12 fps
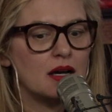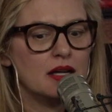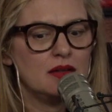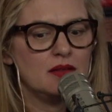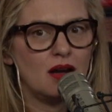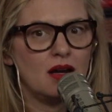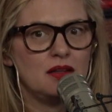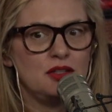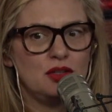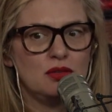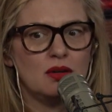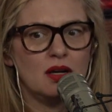I had gotten
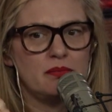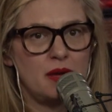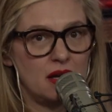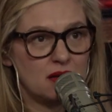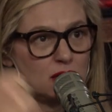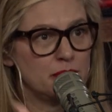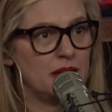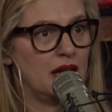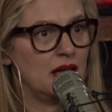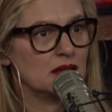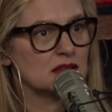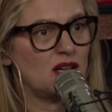you a medical
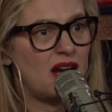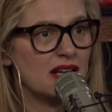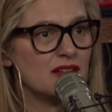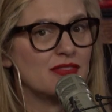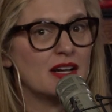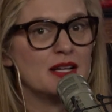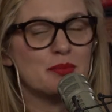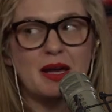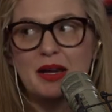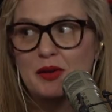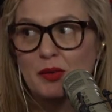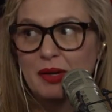bed, so I had to find a
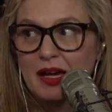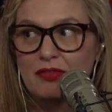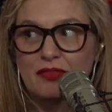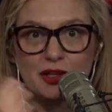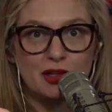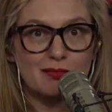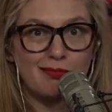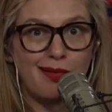medical bed for you.